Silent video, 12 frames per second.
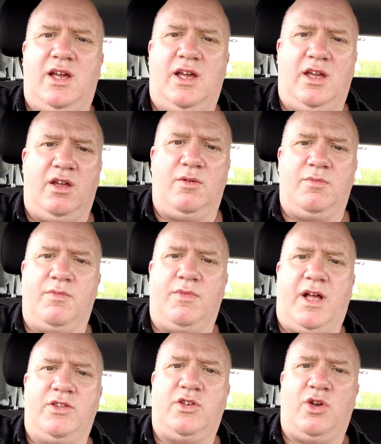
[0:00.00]

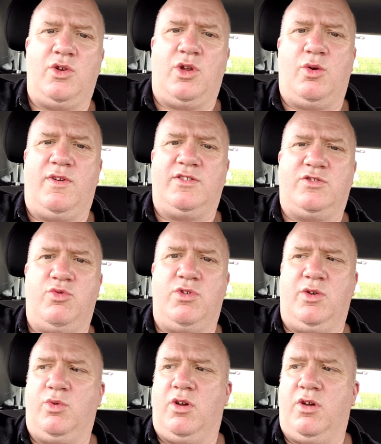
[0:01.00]
Um, I don't know if it's
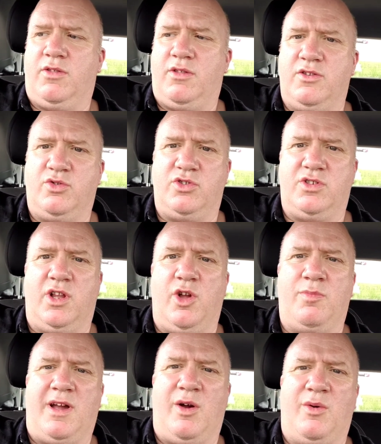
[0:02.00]
really worth on such
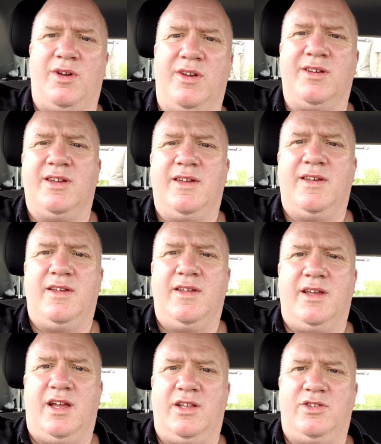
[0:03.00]
low power
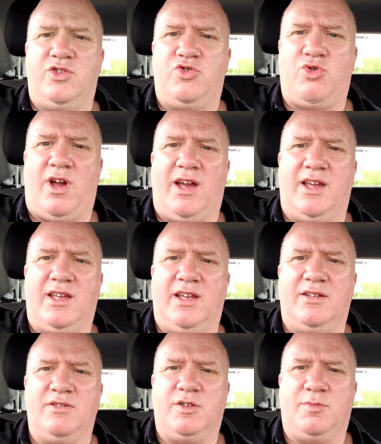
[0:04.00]
uh, to try
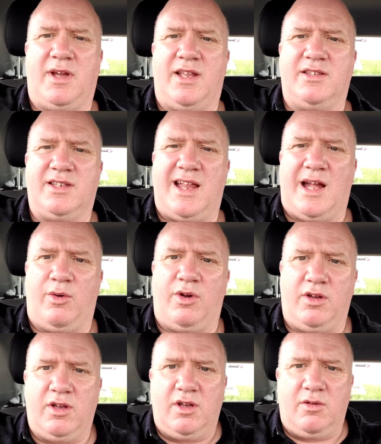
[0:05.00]
and spend an
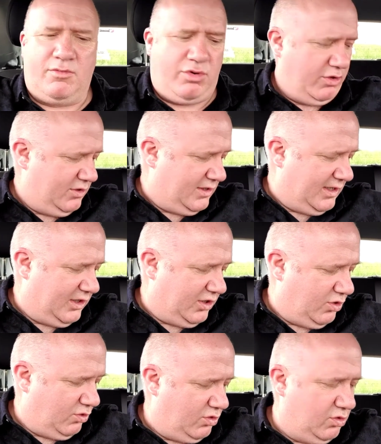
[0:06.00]
hour putting C
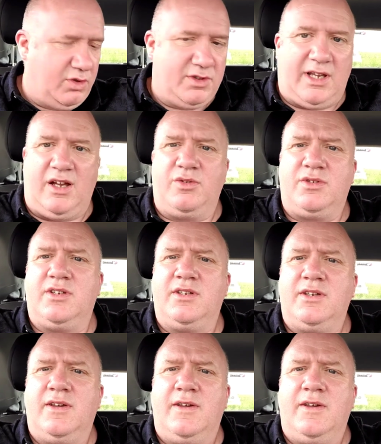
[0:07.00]
Q calls out.